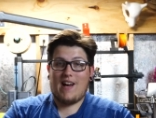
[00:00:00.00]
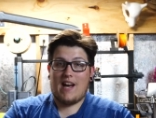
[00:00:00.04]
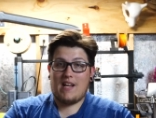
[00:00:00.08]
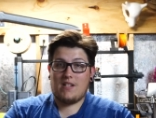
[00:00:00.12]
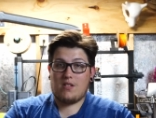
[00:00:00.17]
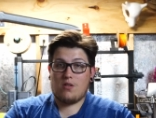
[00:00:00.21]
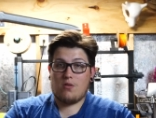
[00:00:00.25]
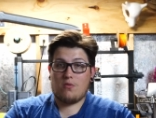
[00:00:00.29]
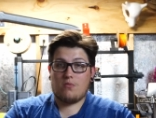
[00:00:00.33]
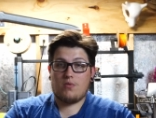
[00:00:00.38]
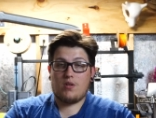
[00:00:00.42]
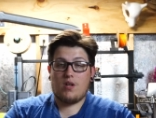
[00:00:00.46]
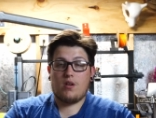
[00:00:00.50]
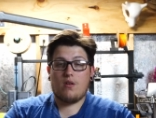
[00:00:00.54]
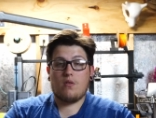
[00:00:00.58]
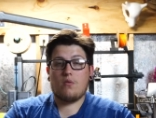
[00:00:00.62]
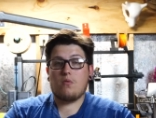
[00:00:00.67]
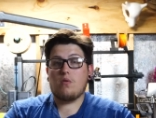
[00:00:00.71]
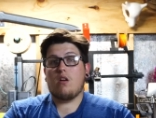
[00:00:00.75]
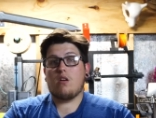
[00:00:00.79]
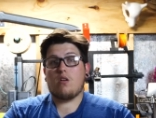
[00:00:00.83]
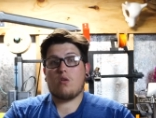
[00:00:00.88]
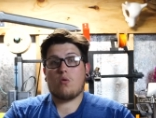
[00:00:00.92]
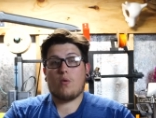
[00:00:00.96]
I don't
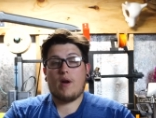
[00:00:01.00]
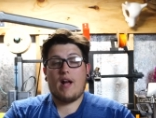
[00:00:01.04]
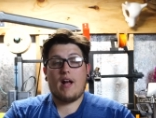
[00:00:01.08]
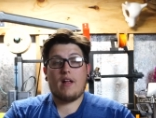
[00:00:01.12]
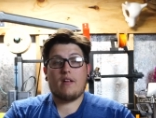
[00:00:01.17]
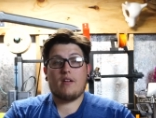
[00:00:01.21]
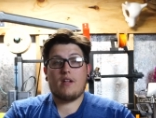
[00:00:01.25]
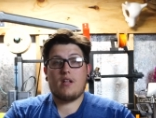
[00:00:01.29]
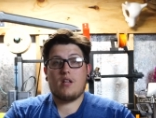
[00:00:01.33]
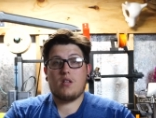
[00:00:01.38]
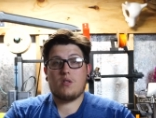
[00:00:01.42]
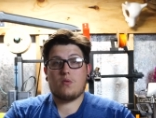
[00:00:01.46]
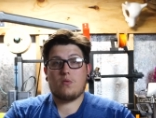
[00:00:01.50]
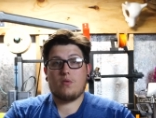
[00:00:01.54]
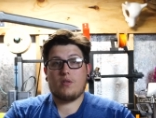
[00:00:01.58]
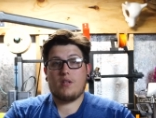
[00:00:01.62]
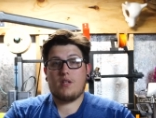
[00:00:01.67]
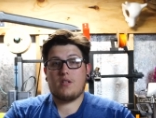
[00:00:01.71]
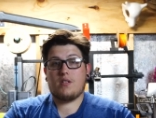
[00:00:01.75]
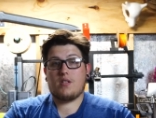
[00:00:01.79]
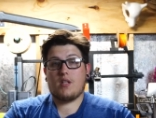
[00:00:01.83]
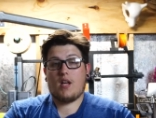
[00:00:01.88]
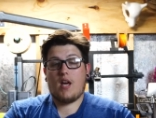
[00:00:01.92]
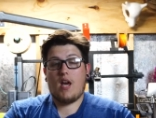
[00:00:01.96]
know. Creality has
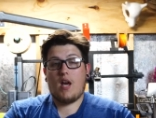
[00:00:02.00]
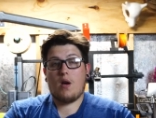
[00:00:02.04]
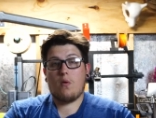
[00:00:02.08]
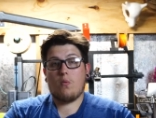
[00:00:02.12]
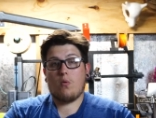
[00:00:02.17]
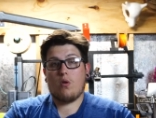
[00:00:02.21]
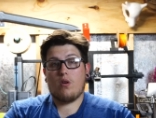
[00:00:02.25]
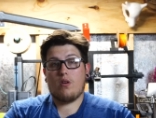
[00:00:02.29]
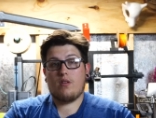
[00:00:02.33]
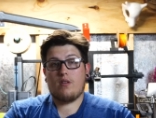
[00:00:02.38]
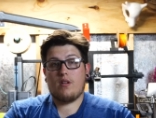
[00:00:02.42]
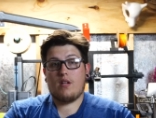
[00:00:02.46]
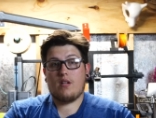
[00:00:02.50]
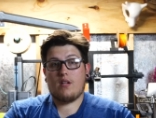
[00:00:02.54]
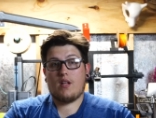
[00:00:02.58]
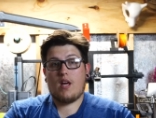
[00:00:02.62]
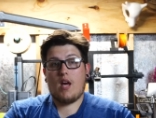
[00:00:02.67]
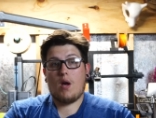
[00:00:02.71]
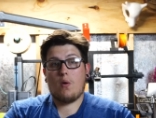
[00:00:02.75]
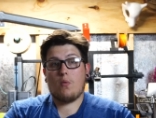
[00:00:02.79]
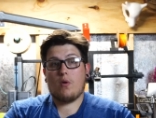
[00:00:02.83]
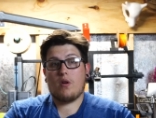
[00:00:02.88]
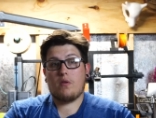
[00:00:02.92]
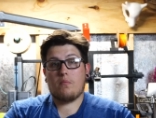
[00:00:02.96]
released the K1 and
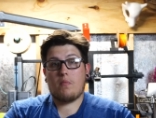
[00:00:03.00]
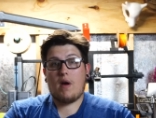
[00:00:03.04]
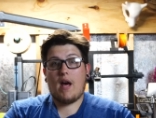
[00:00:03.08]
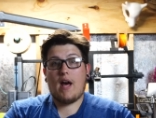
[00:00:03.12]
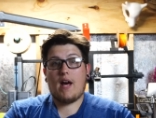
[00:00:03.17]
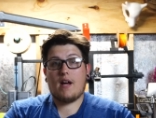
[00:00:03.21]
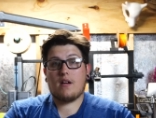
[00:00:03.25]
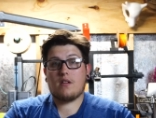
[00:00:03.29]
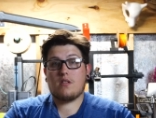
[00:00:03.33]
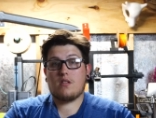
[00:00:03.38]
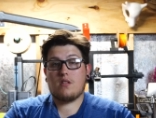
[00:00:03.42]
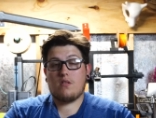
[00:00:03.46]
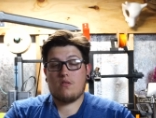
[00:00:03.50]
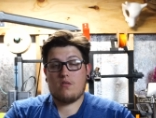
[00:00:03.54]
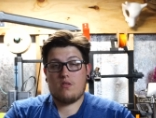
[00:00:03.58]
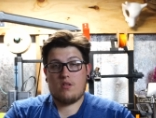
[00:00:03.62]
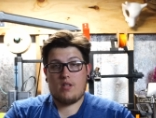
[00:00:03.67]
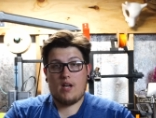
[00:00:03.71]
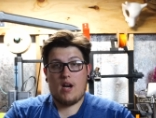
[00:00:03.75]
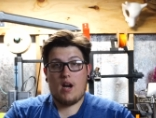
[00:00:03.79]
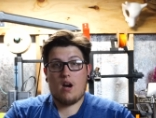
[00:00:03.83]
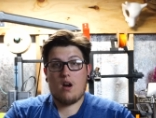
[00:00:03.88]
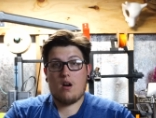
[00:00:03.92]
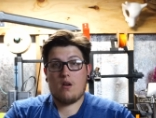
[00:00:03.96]
K1 Max,
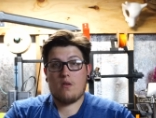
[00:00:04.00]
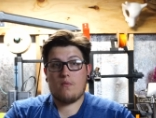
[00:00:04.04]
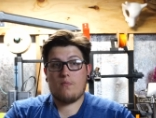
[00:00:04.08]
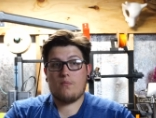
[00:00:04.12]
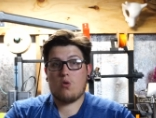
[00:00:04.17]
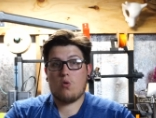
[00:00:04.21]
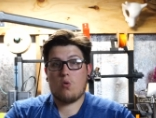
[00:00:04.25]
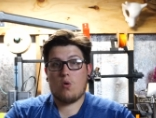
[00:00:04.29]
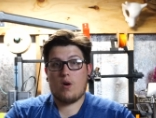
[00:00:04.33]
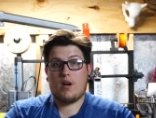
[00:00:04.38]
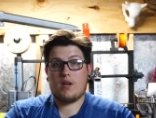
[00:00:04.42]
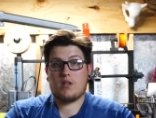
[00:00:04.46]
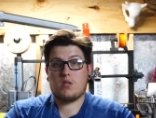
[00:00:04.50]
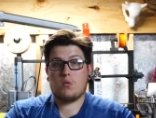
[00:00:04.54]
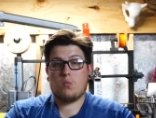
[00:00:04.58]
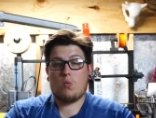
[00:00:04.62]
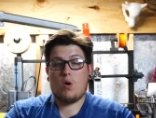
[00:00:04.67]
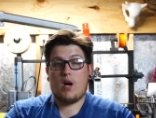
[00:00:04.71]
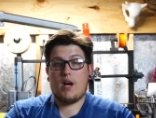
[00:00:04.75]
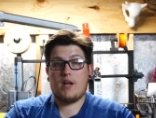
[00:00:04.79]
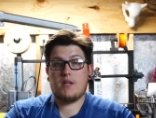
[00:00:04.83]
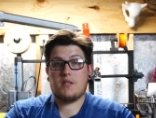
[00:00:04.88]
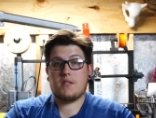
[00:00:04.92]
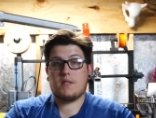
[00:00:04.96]
their Core
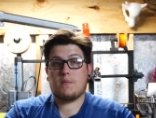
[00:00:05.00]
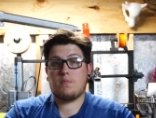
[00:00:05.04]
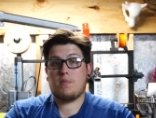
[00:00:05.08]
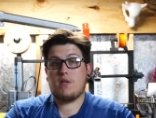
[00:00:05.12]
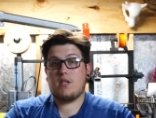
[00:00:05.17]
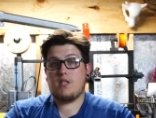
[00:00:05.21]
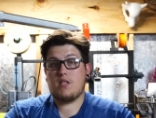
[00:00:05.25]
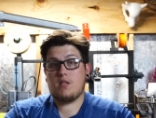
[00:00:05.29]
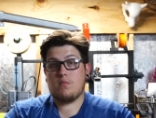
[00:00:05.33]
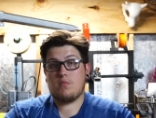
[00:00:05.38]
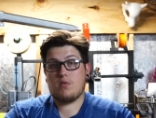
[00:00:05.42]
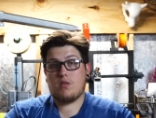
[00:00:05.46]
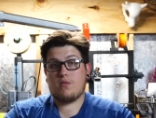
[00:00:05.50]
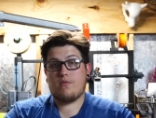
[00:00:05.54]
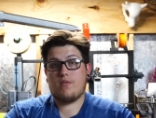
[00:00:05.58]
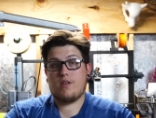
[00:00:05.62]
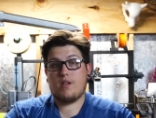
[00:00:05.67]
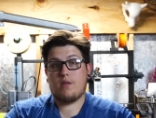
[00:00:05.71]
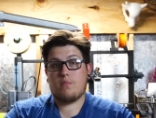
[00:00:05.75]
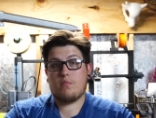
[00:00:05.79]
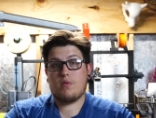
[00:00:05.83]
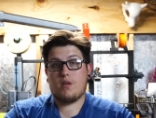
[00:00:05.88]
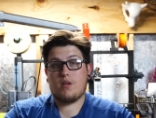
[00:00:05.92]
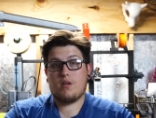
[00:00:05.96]
XY Speed Demon
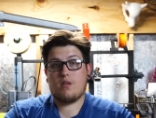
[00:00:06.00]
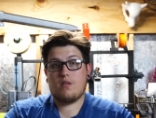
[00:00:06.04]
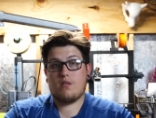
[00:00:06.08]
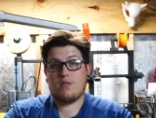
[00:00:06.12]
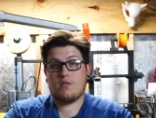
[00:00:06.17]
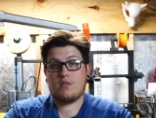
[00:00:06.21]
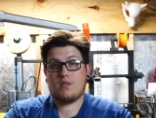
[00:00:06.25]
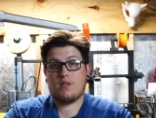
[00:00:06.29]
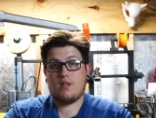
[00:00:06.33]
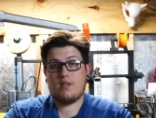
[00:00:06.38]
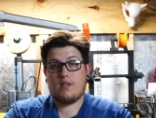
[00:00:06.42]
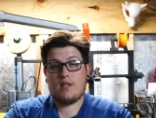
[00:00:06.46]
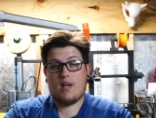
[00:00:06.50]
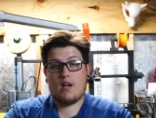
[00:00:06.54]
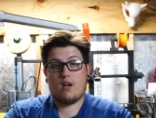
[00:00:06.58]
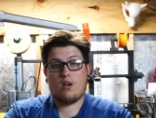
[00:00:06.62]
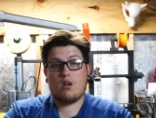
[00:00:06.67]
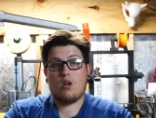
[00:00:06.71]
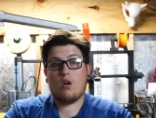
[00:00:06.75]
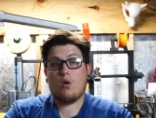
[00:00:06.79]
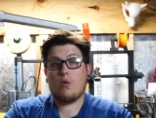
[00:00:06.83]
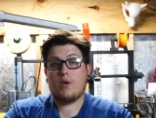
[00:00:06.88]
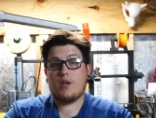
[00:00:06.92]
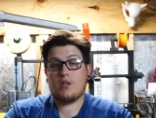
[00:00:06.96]
3D printers that are
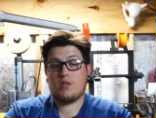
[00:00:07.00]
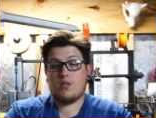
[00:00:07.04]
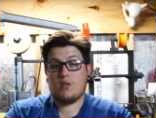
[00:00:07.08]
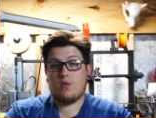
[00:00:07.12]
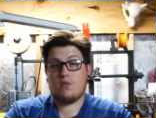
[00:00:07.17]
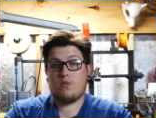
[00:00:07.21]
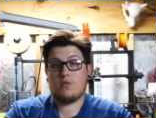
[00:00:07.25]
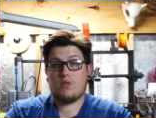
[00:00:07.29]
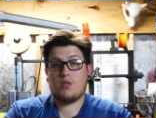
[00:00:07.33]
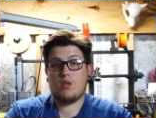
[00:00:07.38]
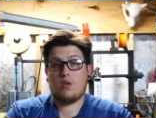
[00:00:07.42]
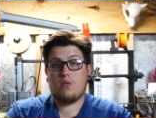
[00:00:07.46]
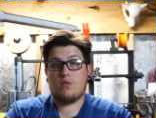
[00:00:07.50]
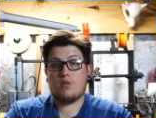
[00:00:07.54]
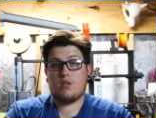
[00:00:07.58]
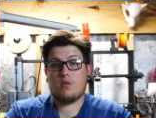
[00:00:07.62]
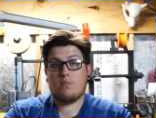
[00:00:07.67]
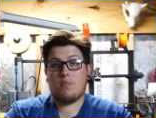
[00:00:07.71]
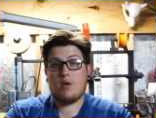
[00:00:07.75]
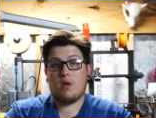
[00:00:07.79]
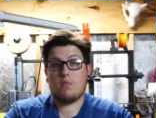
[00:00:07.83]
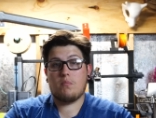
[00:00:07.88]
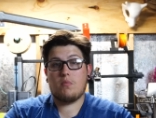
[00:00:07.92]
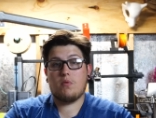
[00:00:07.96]
going toe to toe with the
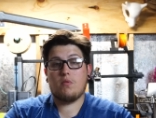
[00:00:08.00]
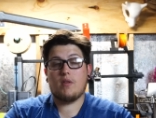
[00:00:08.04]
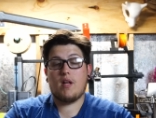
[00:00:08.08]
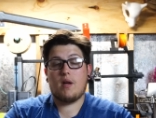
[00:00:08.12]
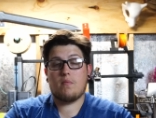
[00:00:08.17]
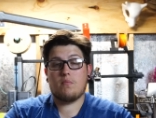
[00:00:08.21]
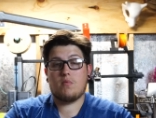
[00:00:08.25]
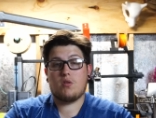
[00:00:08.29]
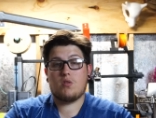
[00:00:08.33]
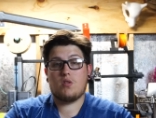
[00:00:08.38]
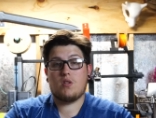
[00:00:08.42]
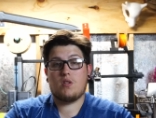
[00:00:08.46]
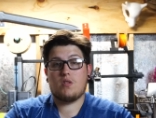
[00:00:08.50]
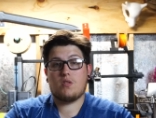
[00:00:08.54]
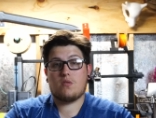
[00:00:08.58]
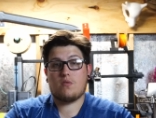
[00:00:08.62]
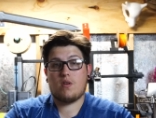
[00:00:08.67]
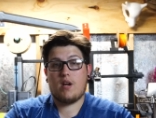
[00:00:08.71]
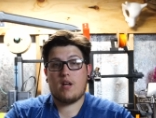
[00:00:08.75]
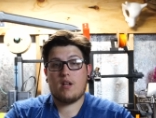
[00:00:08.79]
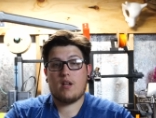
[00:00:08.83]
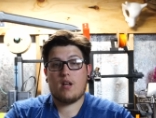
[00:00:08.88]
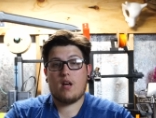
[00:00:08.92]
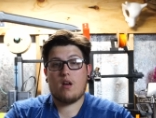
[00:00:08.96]
Bambu Lab machines
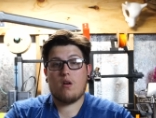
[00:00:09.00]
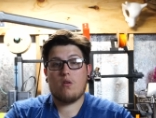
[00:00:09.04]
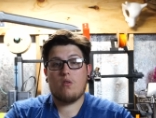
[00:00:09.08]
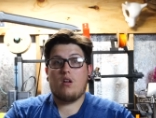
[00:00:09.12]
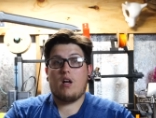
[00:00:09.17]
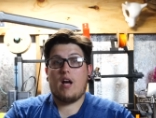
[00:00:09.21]
right now.